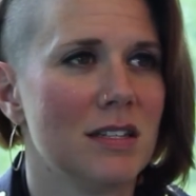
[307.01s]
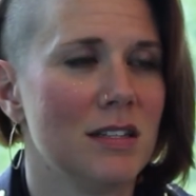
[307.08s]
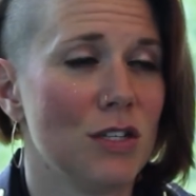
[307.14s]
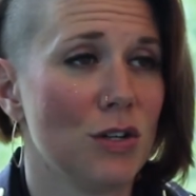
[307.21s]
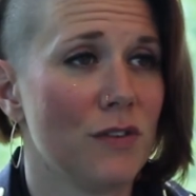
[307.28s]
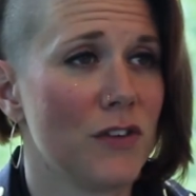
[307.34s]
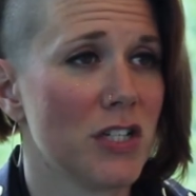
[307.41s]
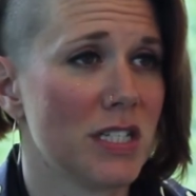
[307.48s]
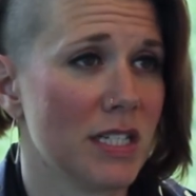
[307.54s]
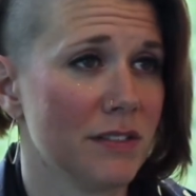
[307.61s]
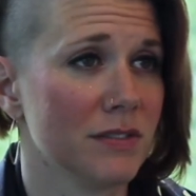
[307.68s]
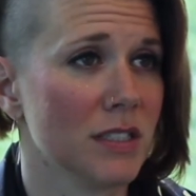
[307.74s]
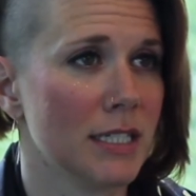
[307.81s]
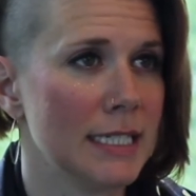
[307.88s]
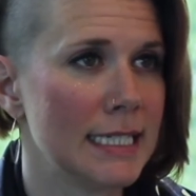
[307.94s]
in the University
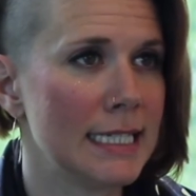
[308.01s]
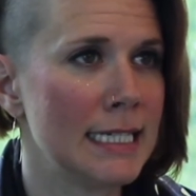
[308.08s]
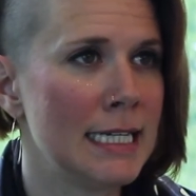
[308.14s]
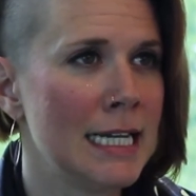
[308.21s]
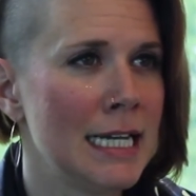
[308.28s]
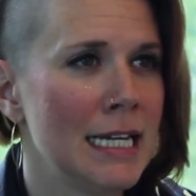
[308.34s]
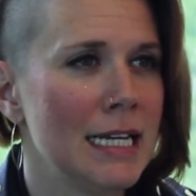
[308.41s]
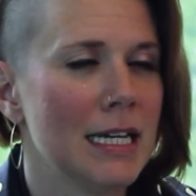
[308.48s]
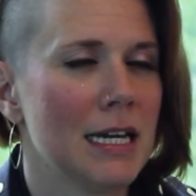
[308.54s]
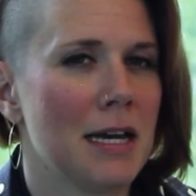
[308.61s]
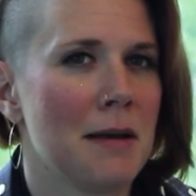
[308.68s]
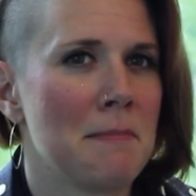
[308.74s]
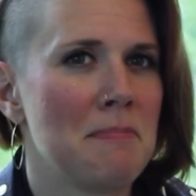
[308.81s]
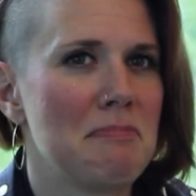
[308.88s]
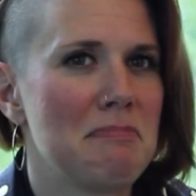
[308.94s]
of London.
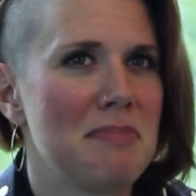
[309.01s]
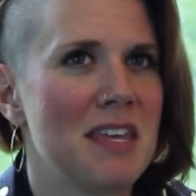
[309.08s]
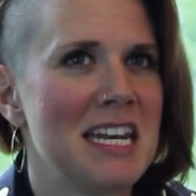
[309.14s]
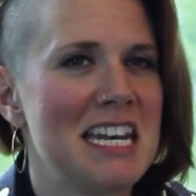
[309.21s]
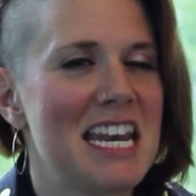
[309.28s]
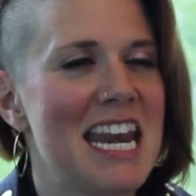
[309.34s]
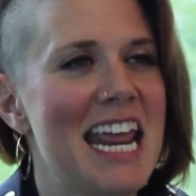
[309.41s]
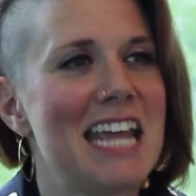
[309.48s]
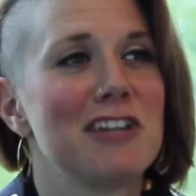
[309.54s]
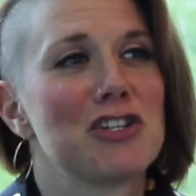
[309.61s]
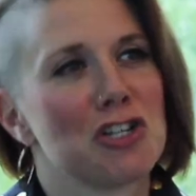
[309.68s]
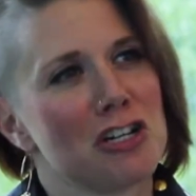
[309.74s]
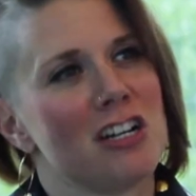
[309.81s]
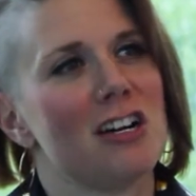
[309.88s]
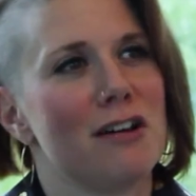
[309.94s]
The
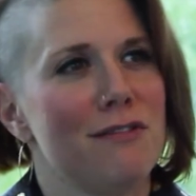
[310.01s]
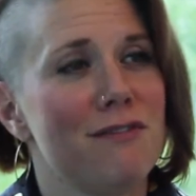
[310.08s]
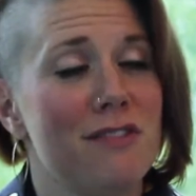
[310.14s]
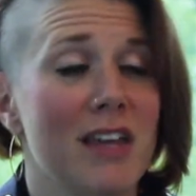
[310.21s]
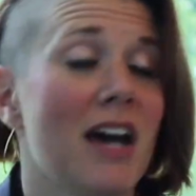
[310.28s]
nature of